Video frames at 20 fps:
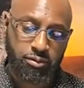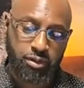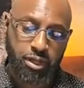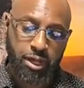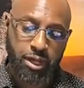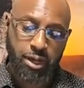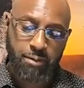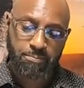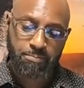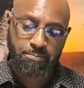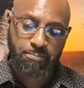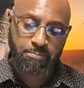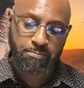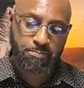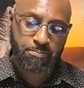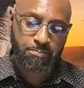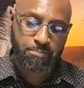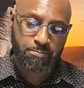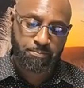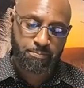Yep.
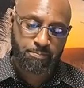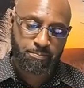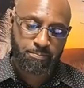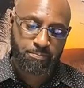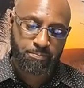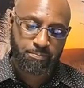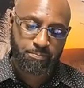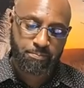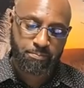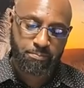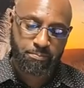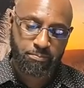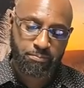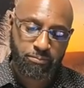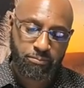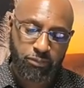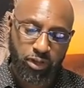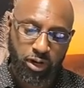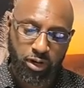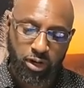
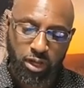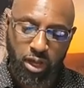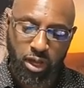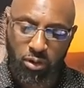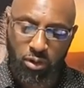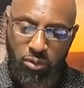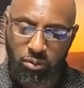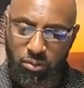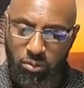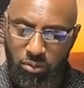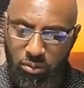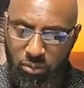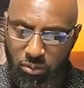There you go.